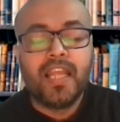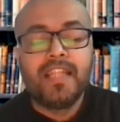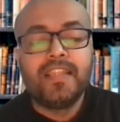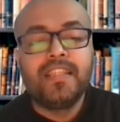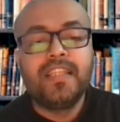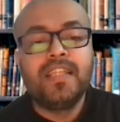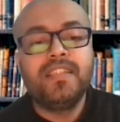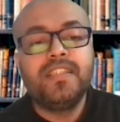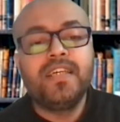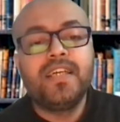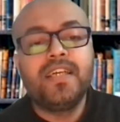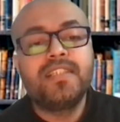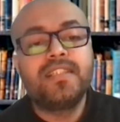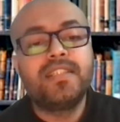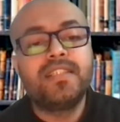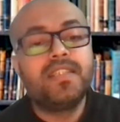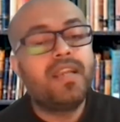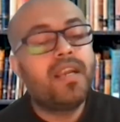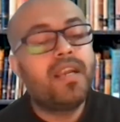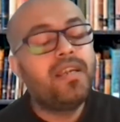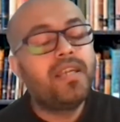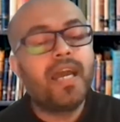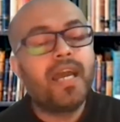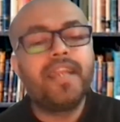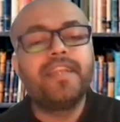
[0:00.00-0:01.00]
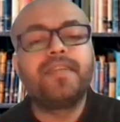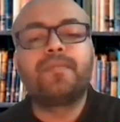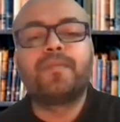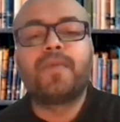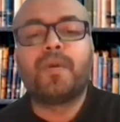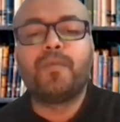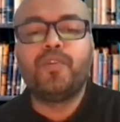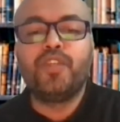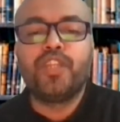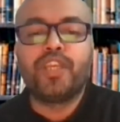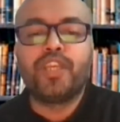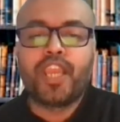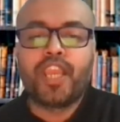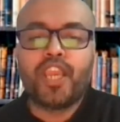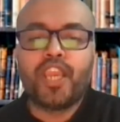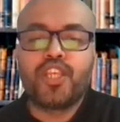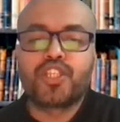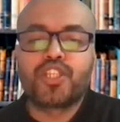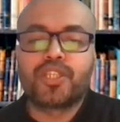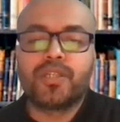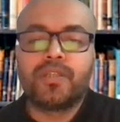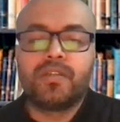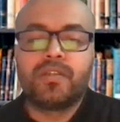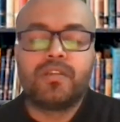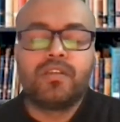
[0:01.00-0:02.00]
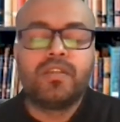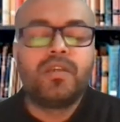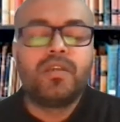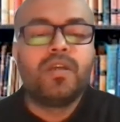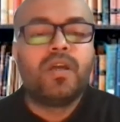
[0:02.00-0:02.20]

Then there is real-time communication,